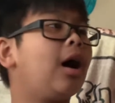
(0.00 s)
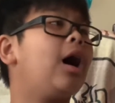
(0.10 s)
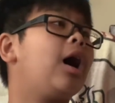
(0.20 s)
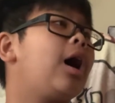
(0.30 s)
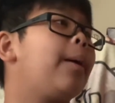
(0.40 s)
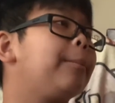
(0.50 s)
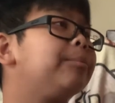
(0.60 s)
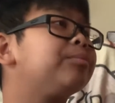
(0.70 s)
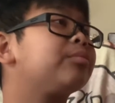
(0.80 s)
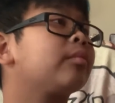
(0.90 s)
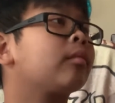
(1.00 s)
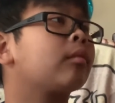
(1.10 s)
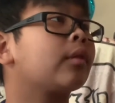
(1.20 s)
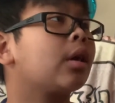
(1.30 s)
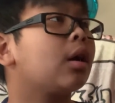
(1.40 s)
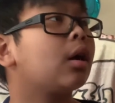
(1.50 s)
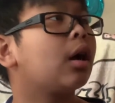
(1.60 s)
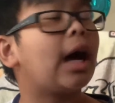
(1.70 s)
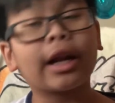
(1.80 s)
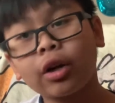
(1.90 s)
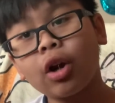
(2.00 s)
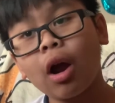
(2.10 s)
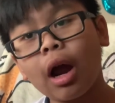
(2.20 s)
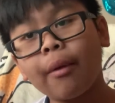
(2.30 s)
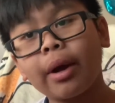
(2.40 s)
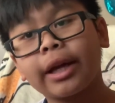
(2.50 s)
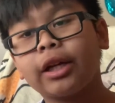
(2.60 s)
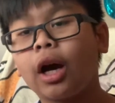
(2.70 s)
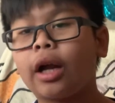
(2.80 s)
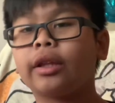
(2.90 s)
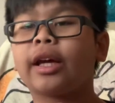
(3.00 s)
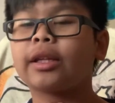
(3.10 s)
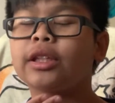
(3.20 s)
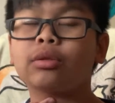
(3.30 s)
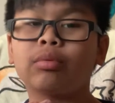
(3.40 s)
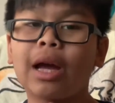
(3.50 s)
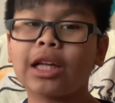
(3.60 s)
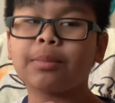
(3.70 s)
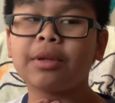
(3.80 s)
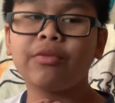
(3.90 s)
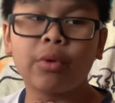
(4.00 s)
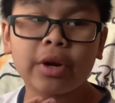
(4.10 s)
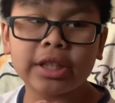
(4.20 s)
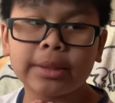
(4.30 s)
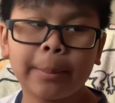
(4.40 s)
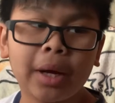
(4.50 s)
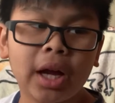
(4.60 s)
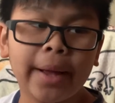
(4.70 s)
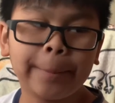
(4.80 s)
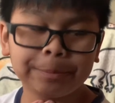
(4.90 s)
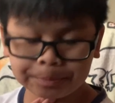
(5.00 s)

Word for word: Um I don't know how I got like this raspy voice, but